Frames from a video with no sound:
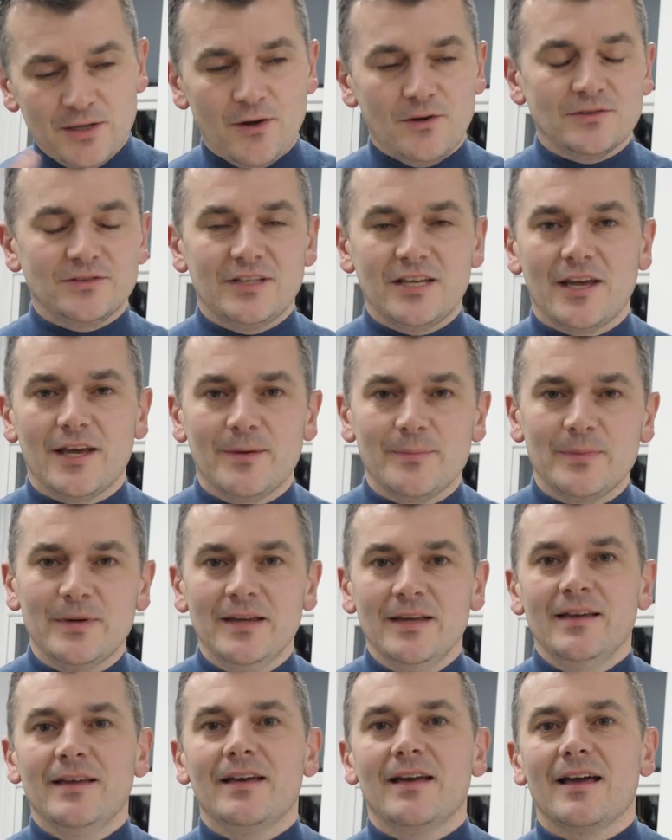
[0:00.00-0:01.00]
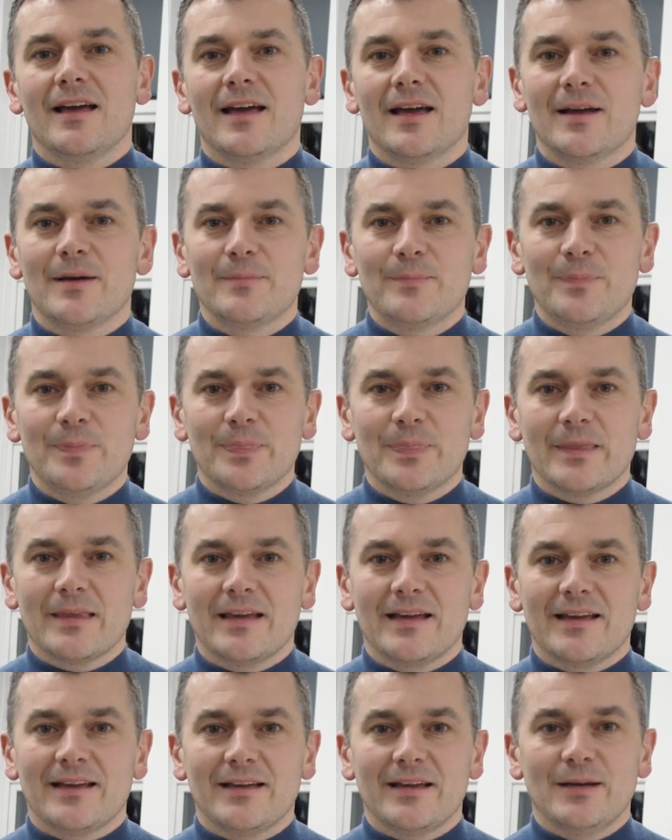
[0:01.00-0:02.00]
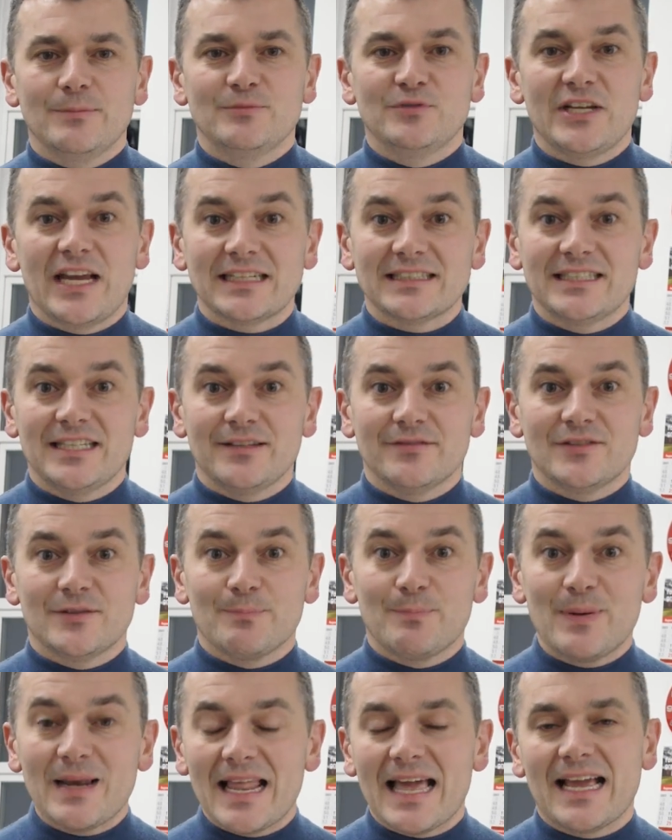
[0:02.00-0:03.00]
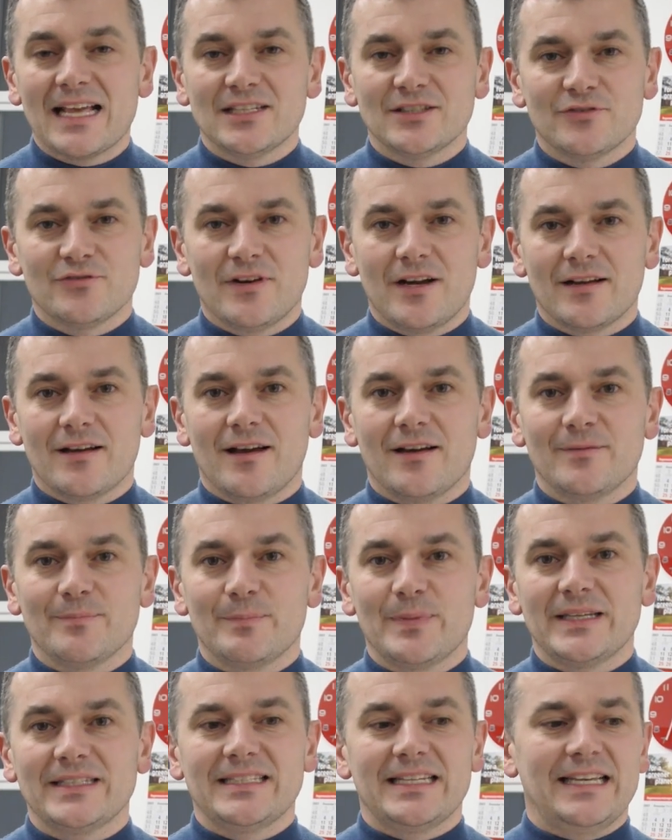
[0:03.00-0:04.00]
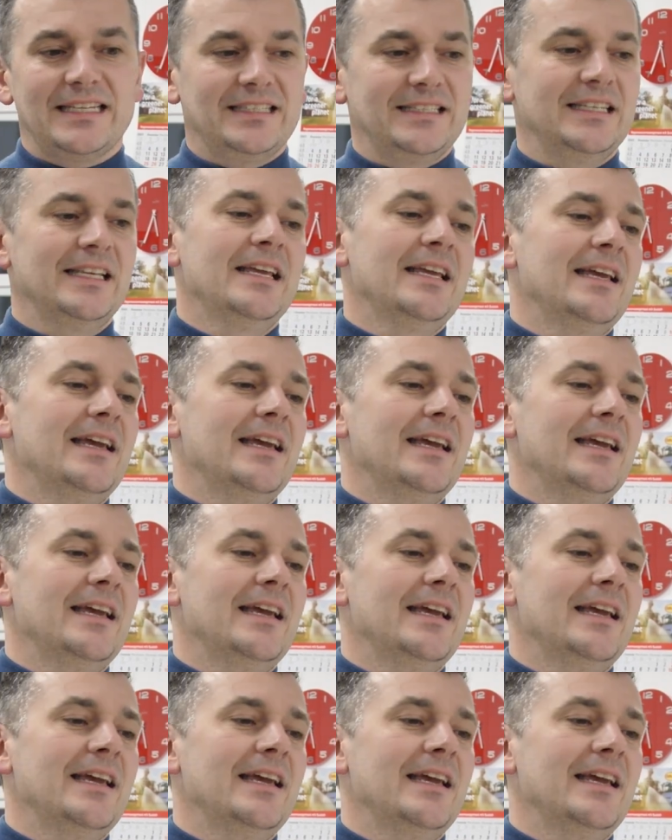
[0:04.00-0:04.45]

long term uh, uh, objectives and plans for our garden business